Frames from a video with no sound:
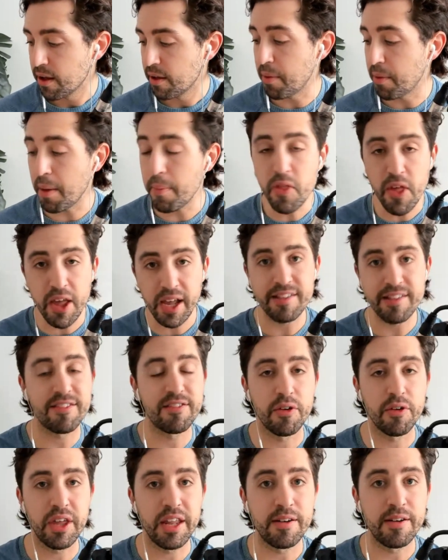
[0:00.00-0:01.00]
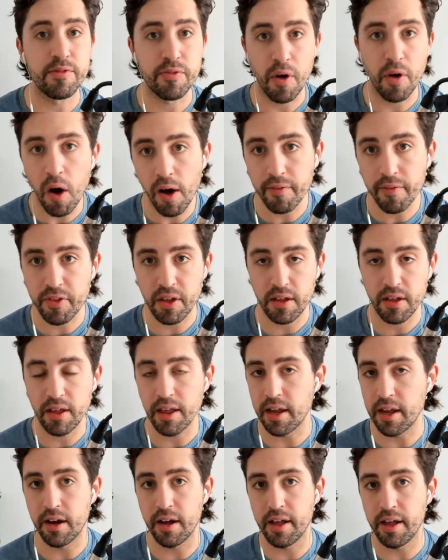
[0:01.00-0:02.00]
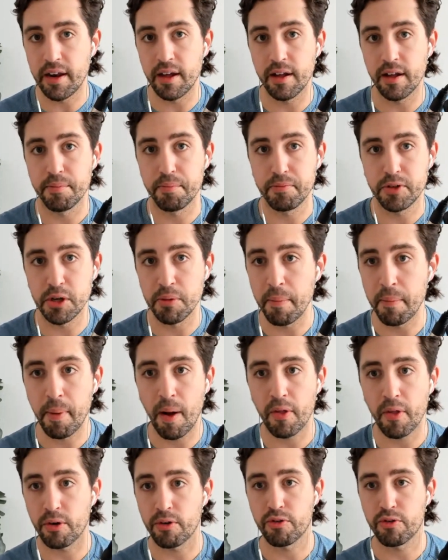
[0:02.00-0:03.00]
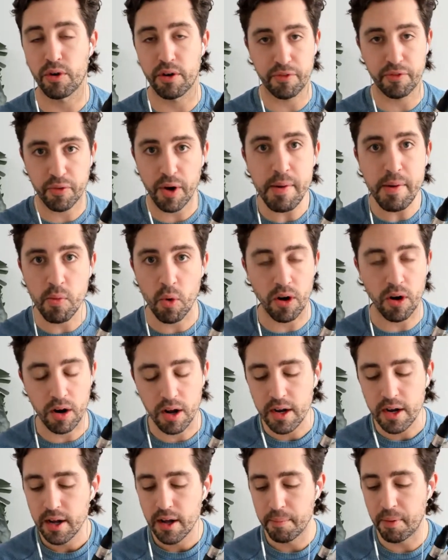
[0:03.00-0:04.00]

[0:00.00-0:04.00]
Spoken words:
Maybe they could still get involved in a Jimmy Butler sort of framework,